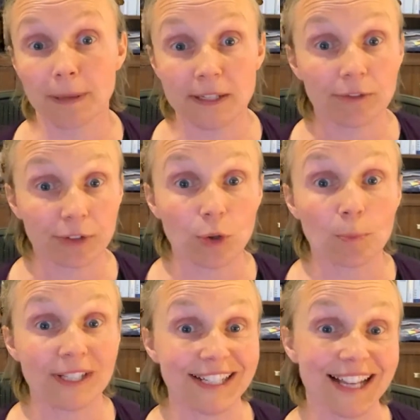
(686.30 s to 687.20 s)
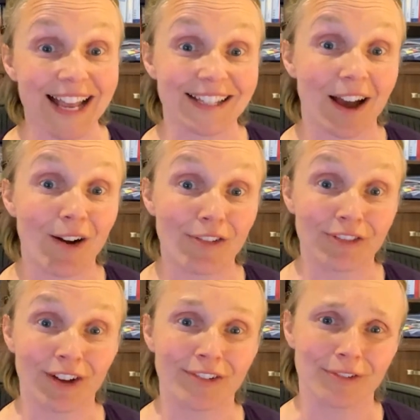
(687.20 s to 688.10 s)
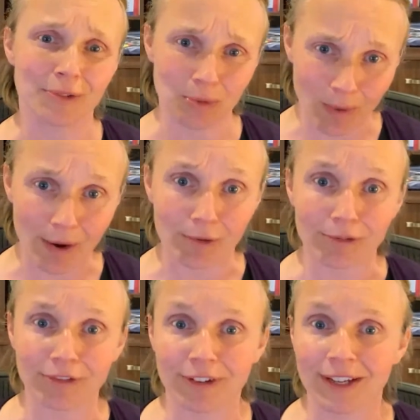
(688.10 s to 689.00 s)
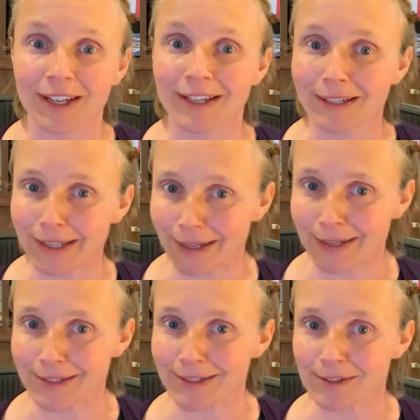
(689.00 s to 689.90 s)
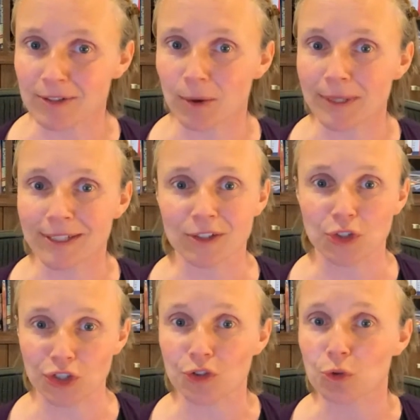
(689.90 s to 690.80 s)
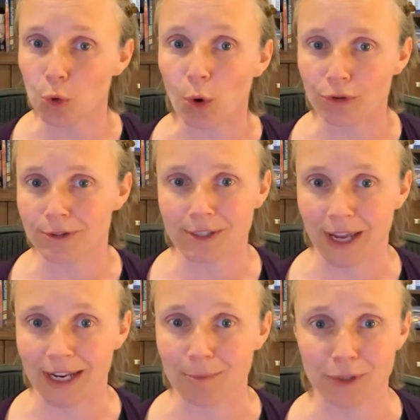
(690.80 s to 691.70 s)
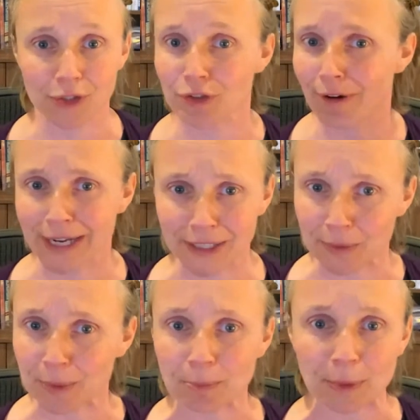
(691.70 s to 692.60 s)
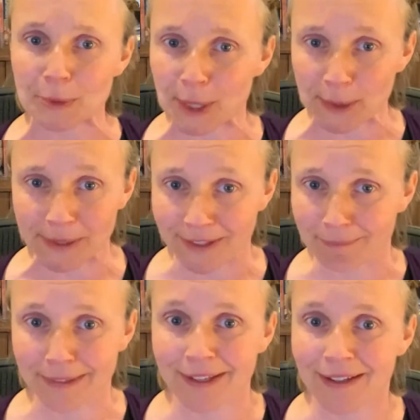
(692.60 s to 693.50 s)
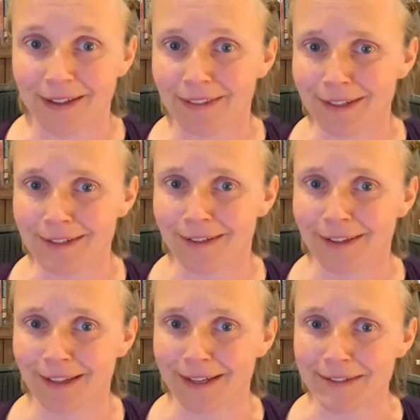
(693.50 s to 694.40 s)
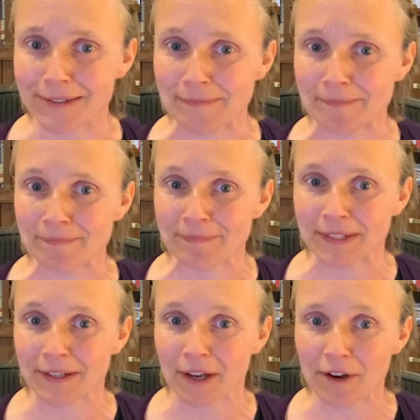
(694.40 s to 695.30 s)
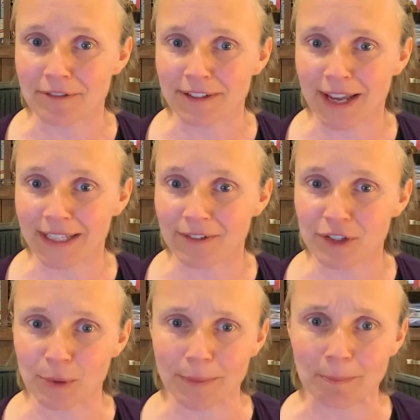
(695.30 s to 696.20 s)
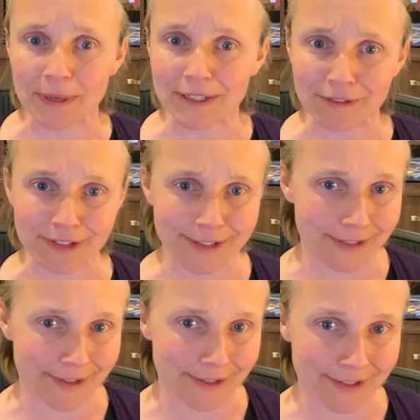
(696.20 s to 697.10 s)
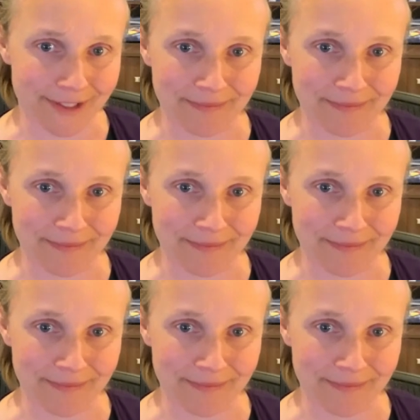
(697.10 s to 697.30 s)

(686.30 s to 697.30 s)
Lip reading: piece of fuel, but it has a half-life of 12 years. So it is just not the same as uranium and plutonium and things like that. Hopefully that gives you a bit of a start.